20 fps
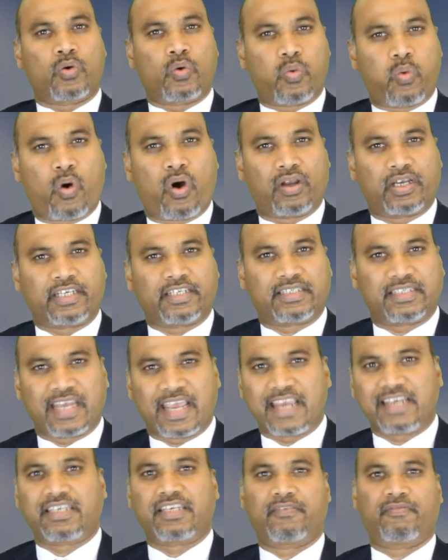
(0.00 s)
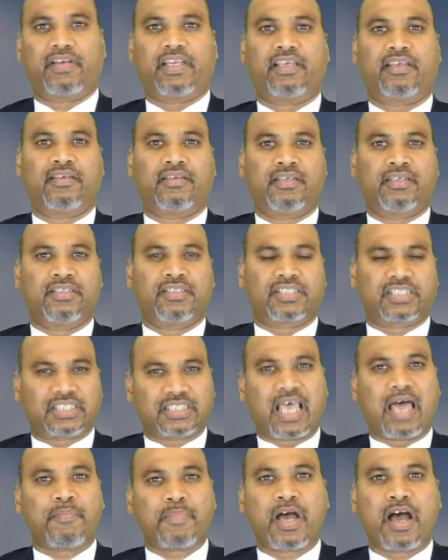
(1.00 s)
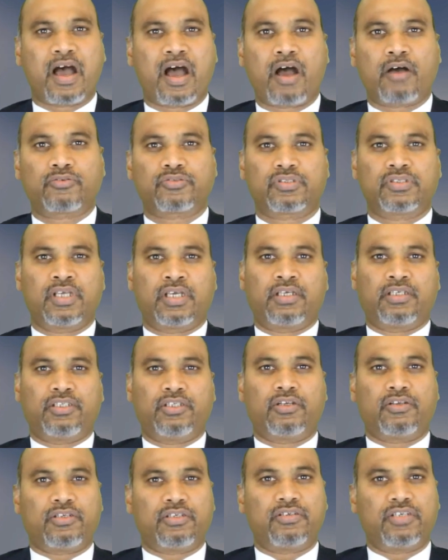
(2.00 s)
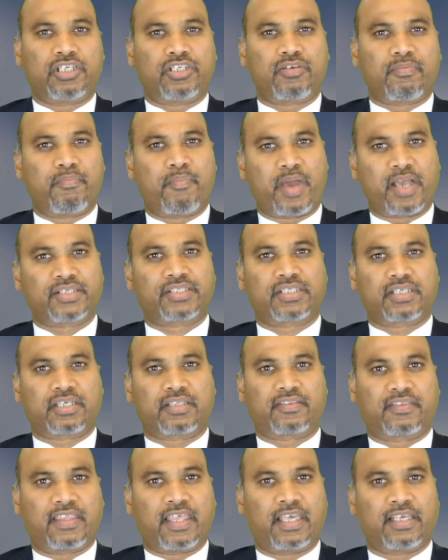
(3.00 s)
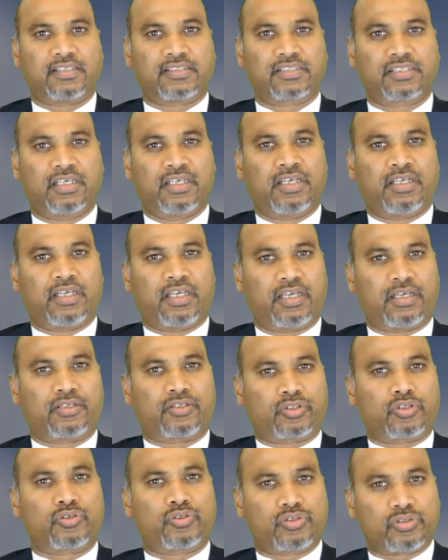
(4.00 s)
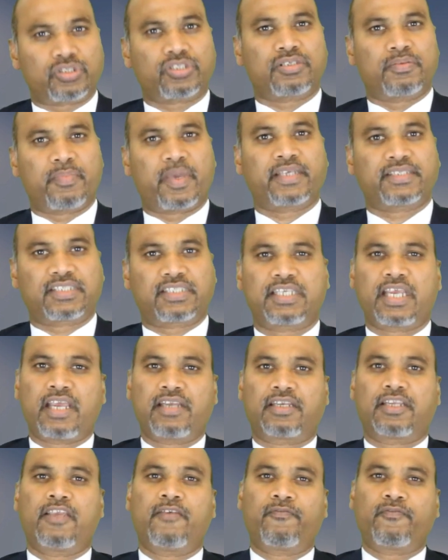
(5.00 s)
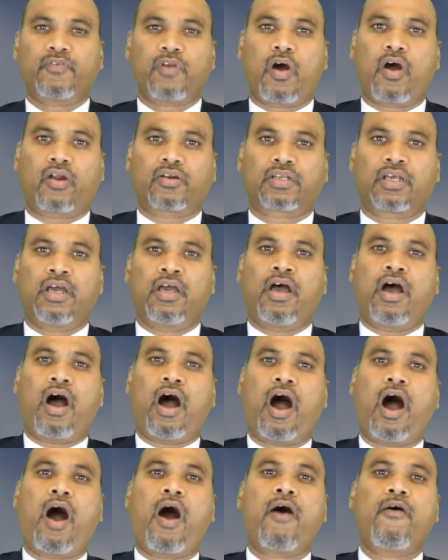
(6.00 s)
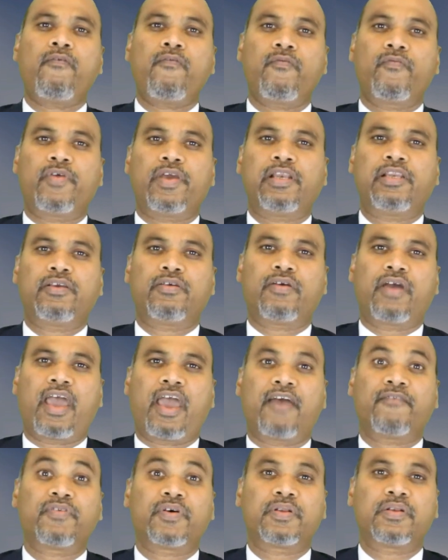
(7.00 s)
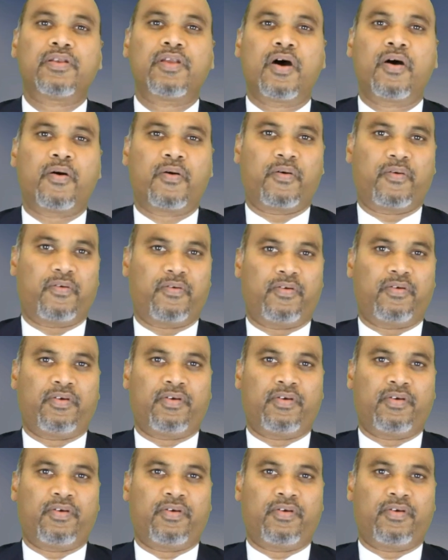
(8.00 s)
qualitatively, somehow, you need to measure things to some extent. If not, how will you ever know